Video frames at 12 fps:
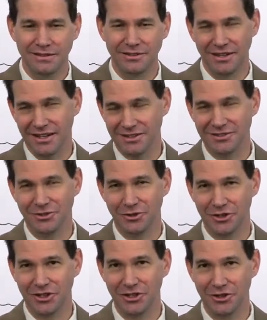Yeah,
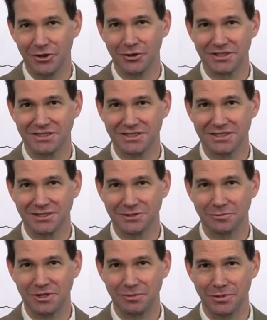you're going to notice that
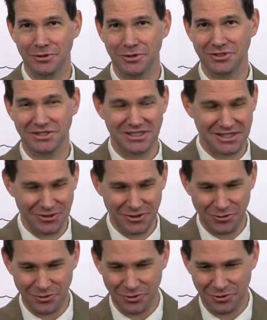as we proceed
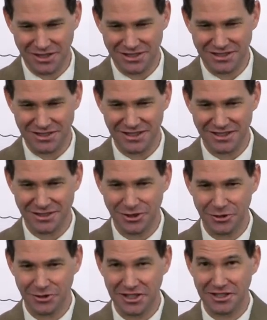through the rest of this
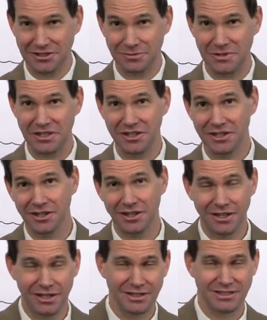curriculum year,
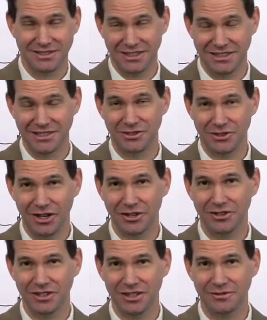studying the
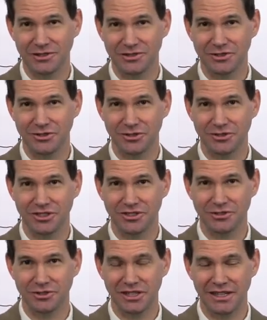Doctrine and Covenants in church
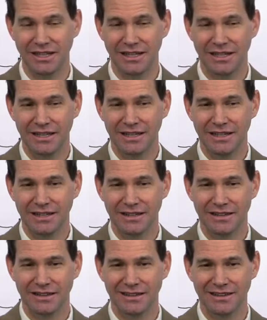history,
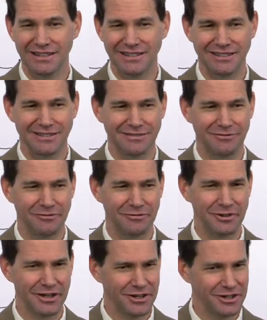that
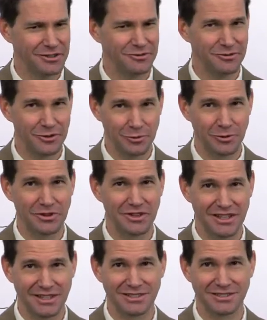very few
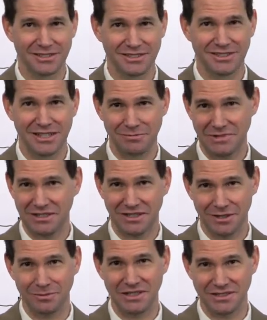things seem to
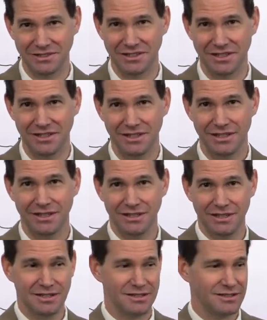come easily
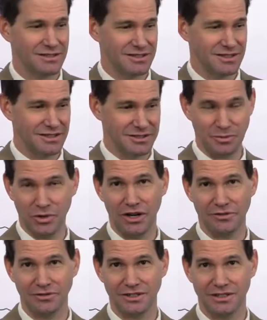to this
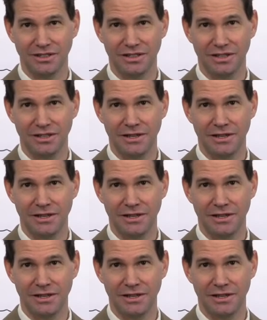prophet